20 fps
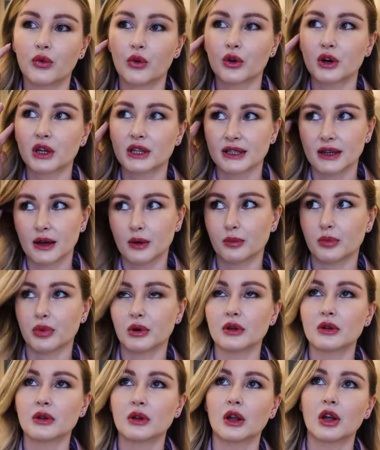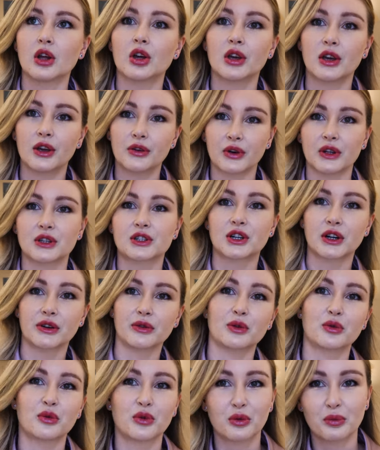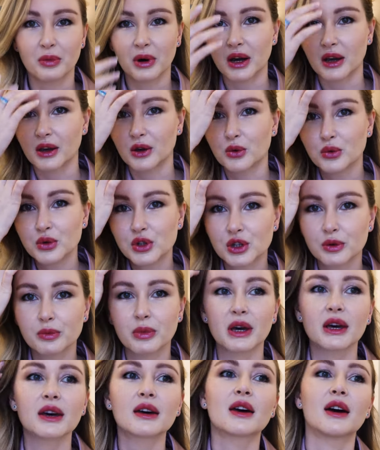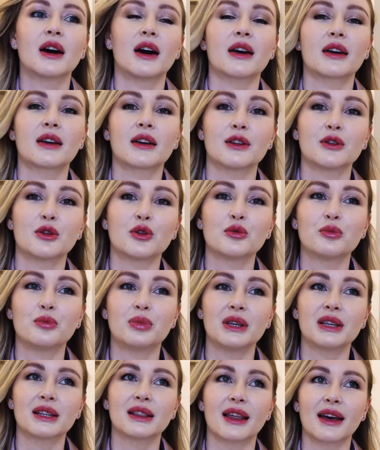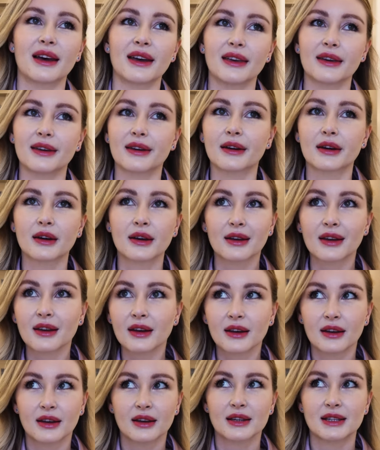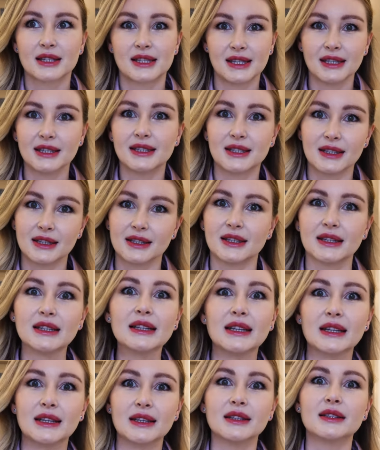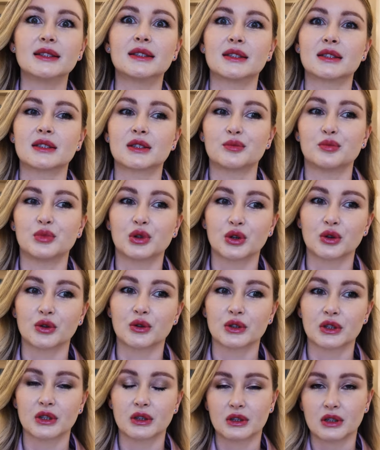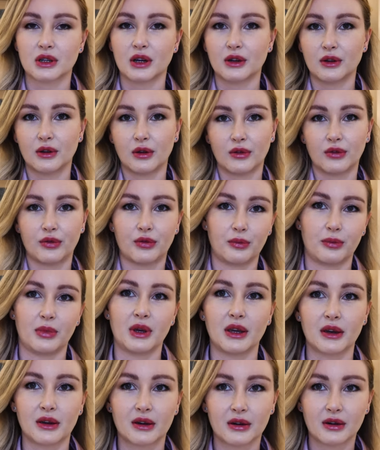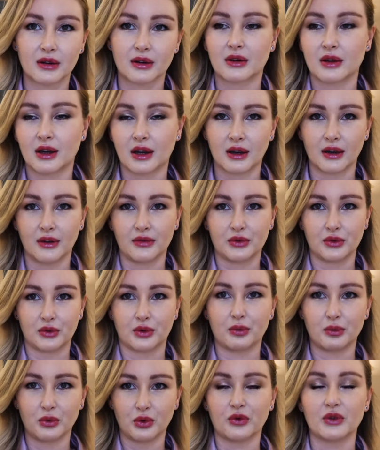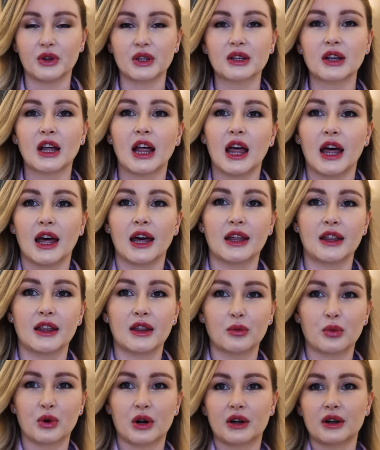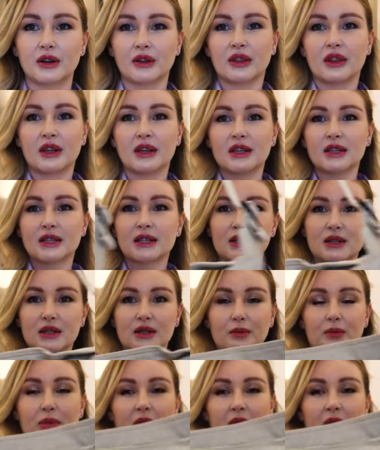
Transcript: for example, if I travel with my Gucci bag, I cannot be like sitting in it because it's kind of big. I have to remove it. Where this